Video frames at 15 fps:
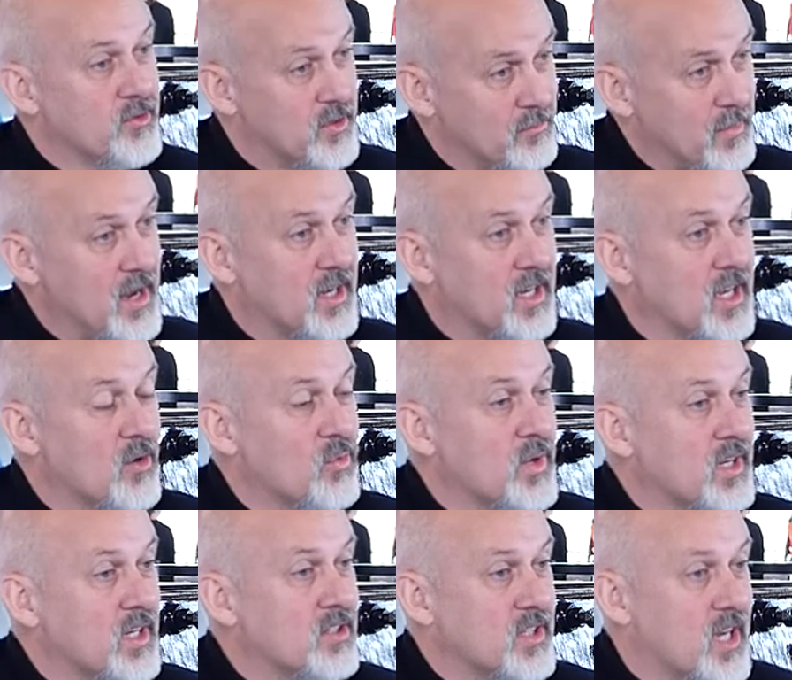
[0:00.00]
the money, and we
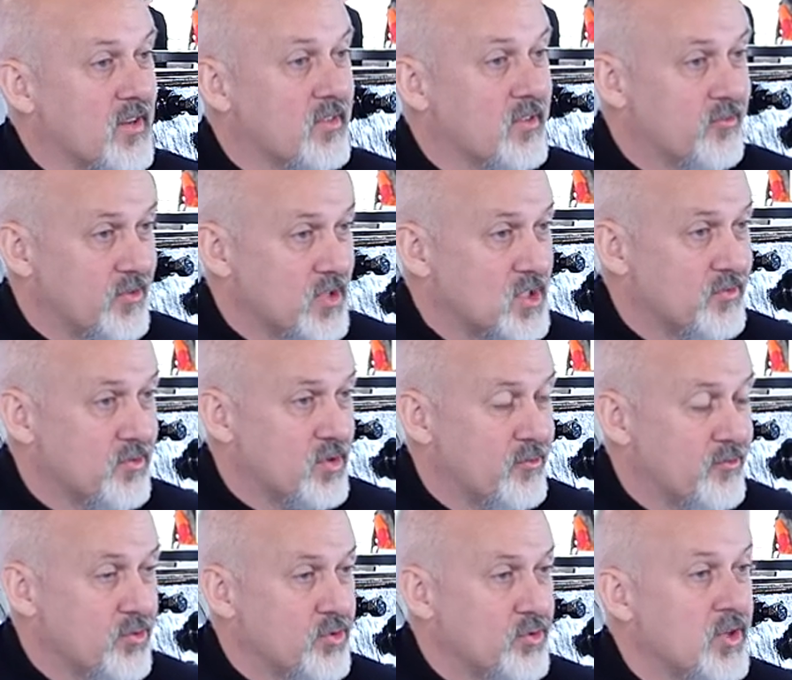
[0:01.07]
need to have the fish for the
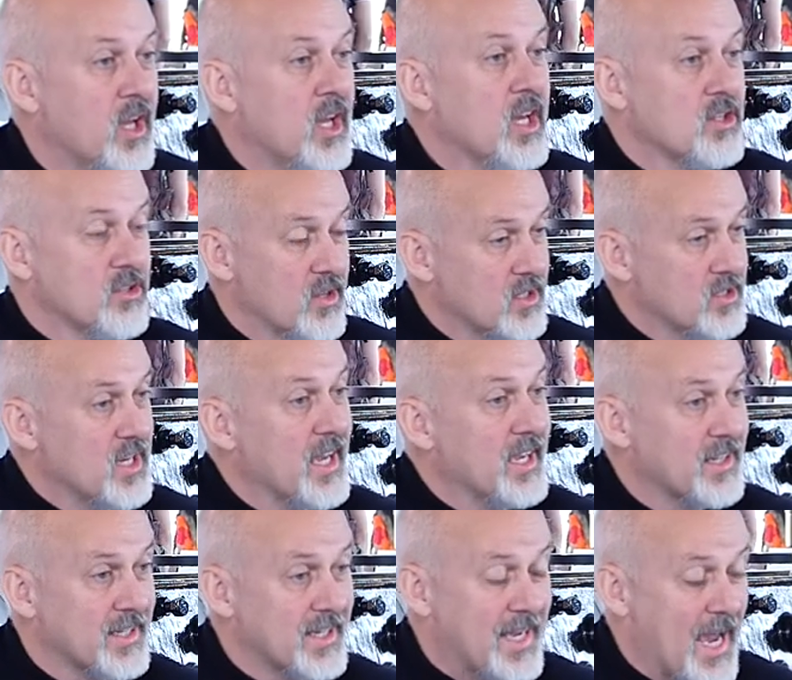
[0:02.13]
food. So there's like
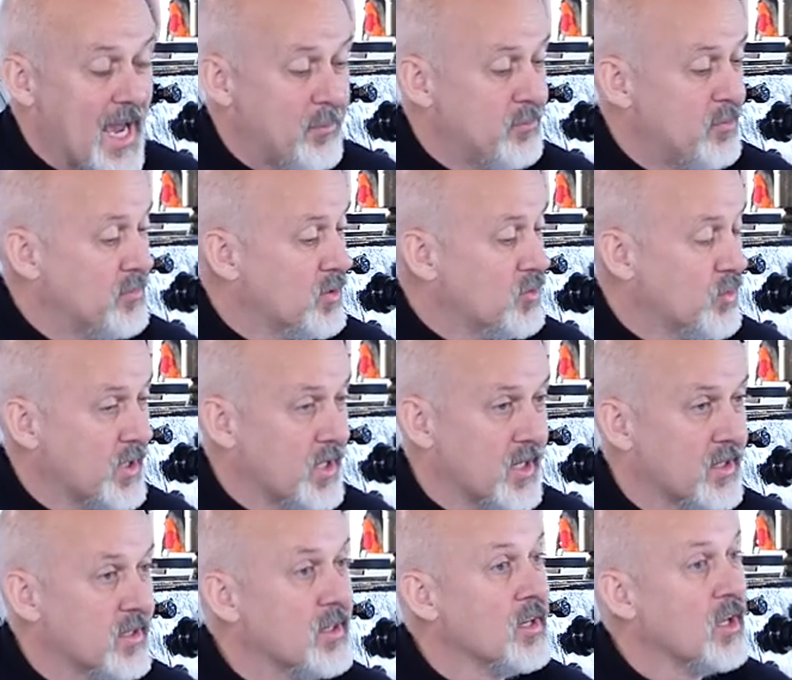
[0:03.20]
a gap
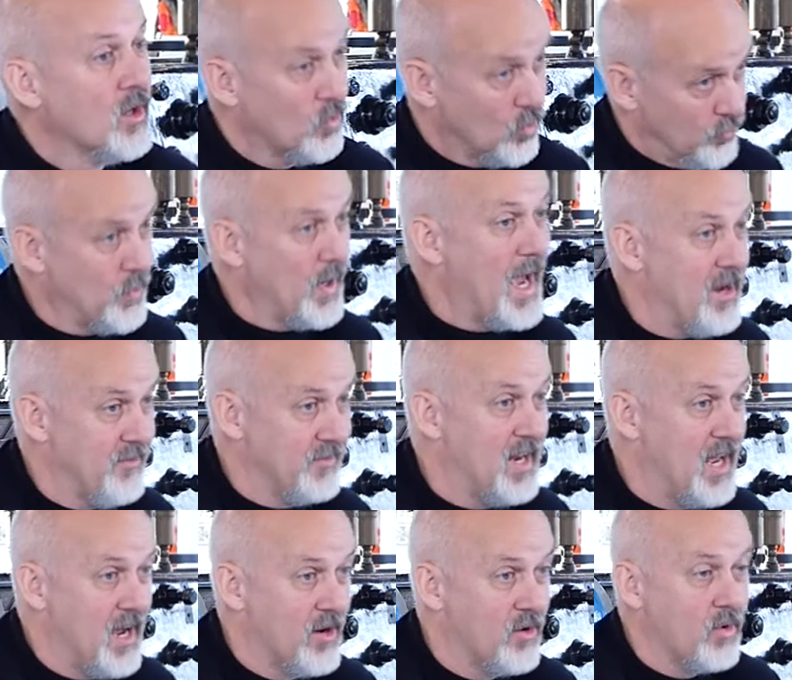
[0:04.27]
between what we have
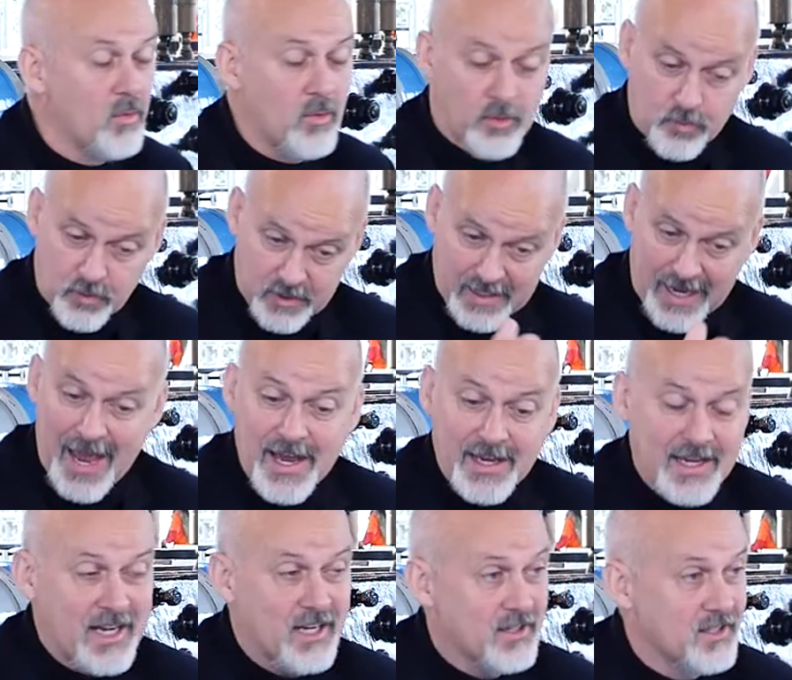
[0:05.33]
now and what we can
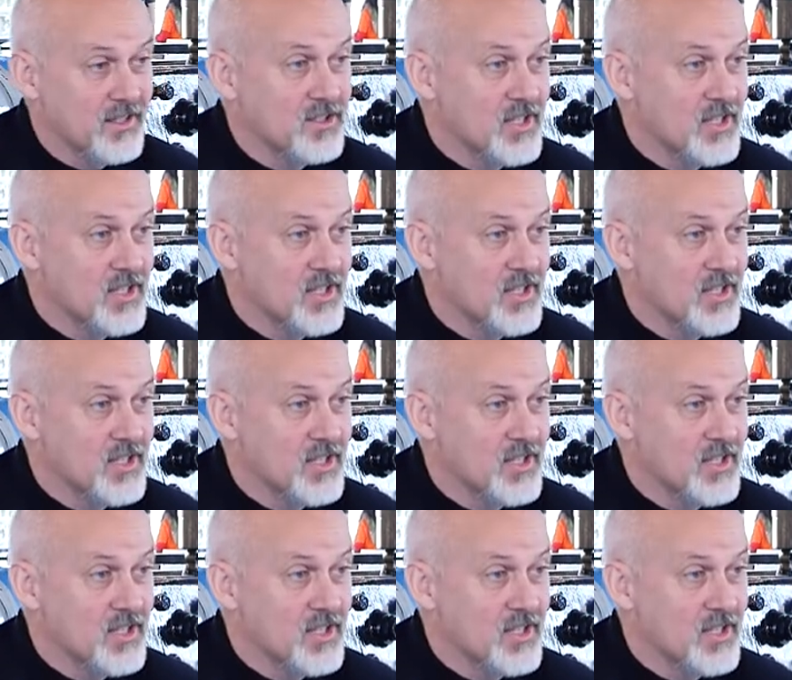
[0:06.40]
get in